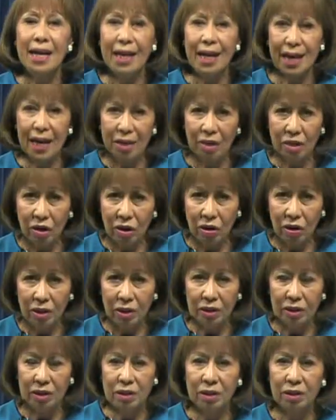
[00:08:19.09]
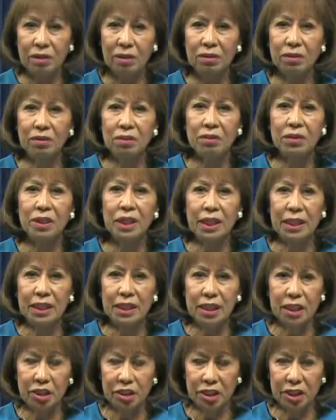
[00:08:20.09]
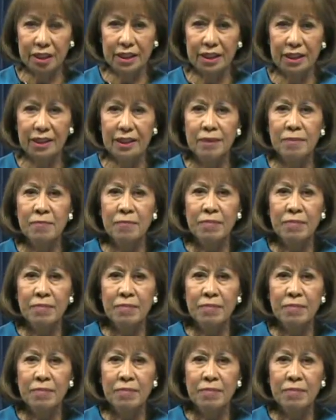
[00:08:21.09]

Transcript: and also the conditions.